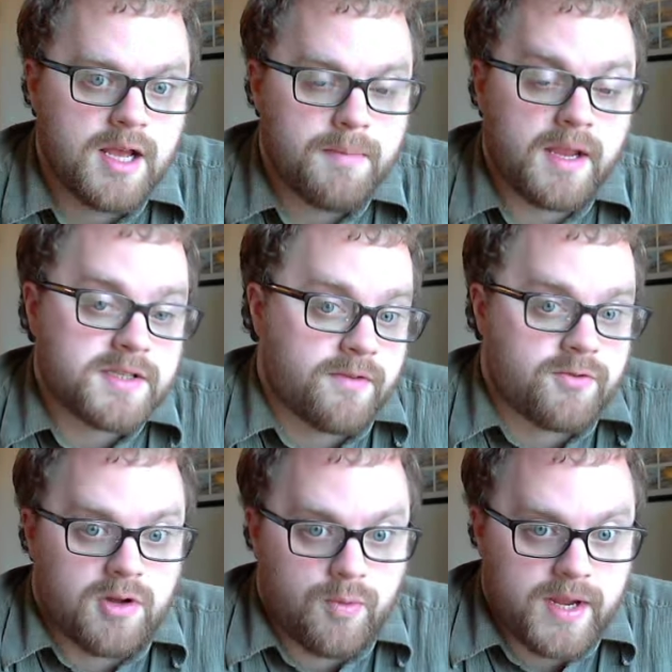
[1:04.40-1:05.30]
because
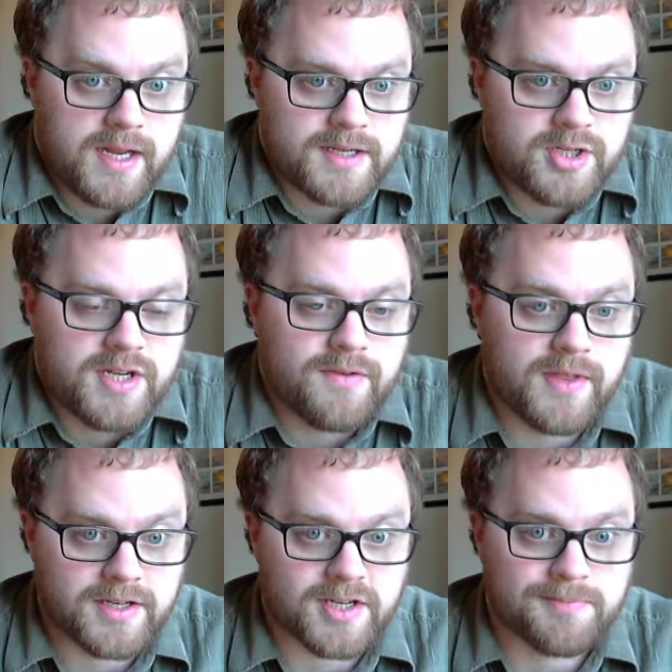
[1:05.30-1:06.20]
after all, we can achieve
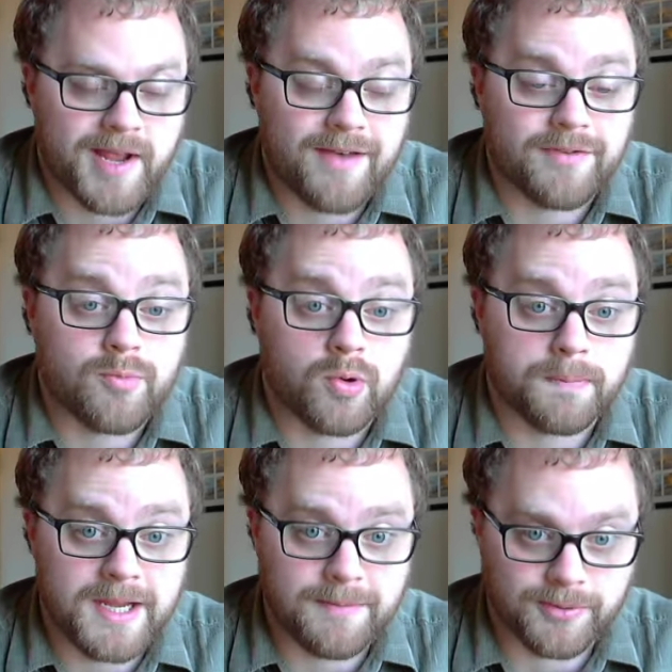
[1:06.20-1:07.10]
that just by having more
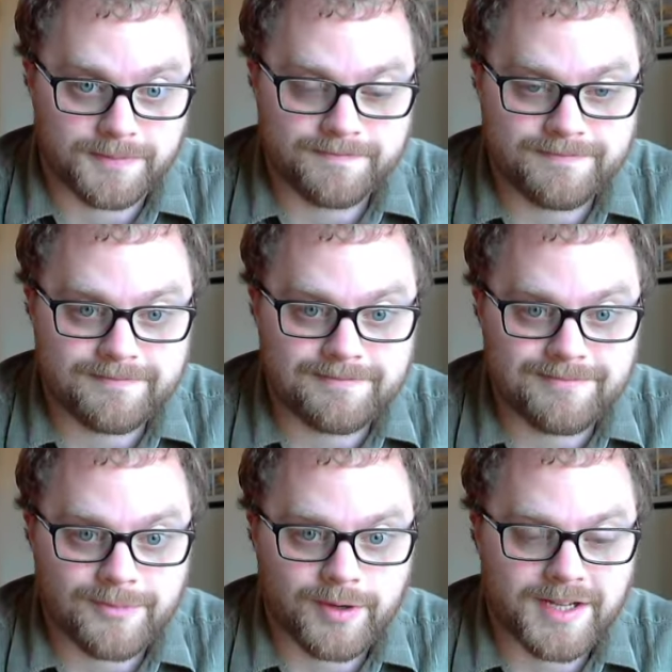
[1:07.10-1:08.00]
people,
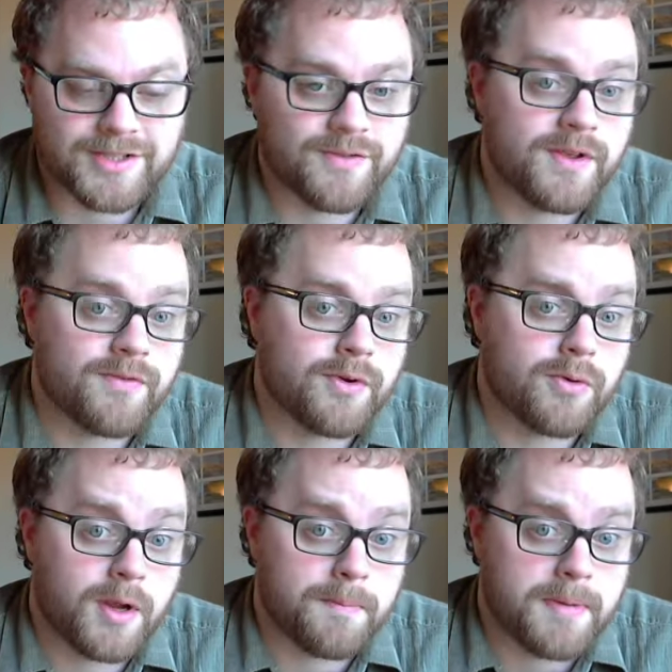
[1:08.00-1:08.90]
right? So if you have a growing